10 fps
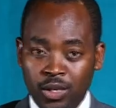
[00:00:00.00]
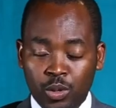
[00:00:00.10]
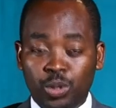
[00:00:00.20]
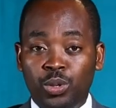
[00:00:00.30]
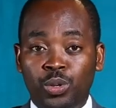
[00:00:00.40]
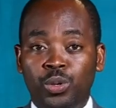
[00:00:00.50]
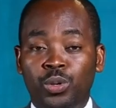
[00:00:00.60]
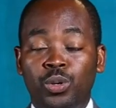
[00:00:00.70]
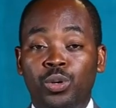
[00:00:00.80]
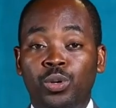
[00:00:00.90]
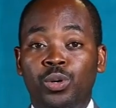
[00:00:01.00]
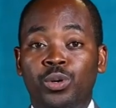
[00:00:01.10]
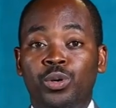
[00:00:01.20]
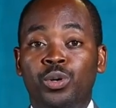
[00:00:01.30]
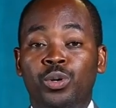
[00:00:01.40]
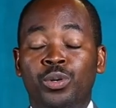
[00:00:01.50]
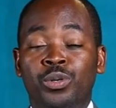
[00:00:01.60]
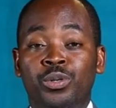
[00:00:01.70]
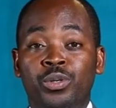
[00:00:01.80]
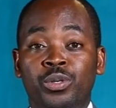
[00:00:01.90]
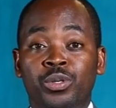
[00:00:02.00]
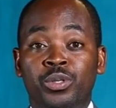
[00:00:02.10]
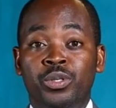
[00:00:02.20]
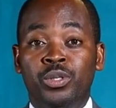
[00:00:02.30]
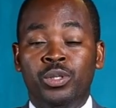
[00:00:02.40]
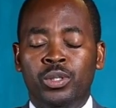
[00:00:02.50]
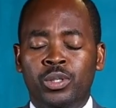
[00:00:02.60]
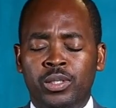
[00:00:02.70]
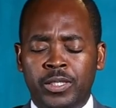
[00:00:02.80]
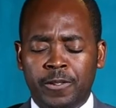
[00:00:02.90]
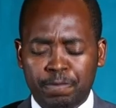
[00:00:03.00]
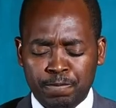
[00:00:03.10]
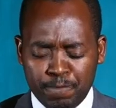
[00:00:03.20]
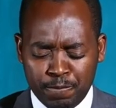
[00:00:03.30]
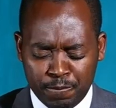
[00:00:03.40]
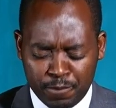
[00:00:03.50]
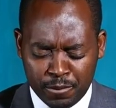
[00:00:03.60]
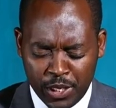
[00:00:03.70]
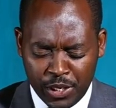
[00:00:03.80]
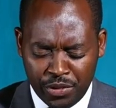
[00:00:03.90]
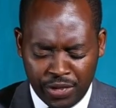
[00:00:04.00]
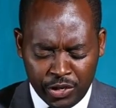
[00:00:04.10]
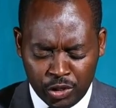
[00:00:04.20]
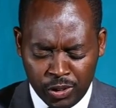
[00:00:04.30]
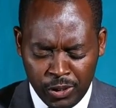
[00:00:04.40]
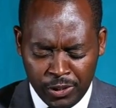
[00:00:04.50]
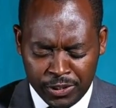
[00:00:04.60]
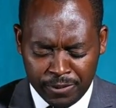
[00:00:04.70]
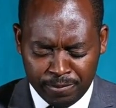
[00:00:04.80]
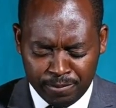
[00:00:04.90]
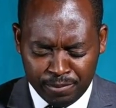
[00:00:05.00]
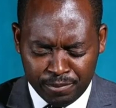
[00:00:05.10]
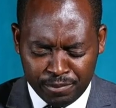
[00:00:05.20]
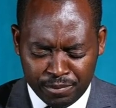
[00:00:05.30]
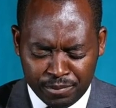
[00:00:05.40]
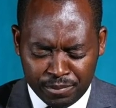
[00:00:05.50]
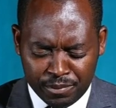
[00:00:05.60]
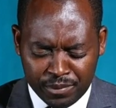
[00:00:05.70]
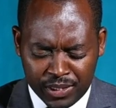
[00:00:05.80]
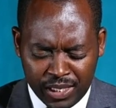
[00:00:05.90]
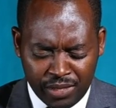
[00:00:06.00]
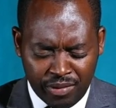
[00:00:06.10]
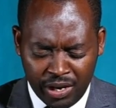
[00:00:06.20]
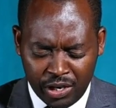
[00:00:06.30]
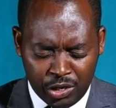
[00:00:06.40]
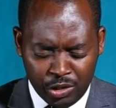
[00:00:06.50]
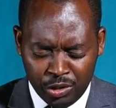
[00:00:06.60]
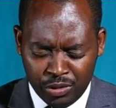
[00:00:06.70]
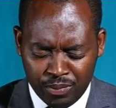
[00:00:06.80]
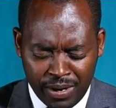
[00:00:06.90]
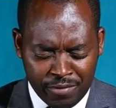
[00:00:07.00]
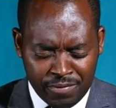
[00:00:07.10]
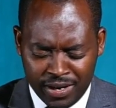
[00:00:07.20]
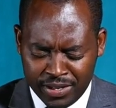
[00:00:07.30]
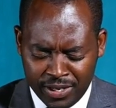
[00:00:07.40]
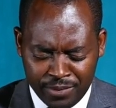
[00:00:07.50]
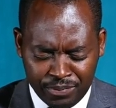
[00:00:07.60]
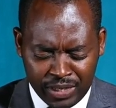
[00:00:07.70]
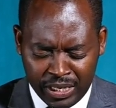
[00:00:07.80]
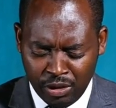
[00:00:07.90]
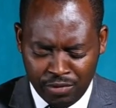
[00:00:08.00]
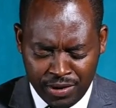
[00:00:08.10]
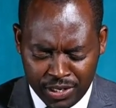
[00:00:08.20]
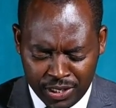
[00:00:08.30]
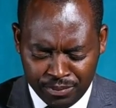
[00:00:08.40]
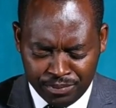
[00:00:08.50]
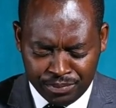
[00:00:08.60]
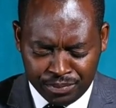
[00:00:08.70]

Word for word: Lord. Thank you, Lord. Thank you, my Father and our Father.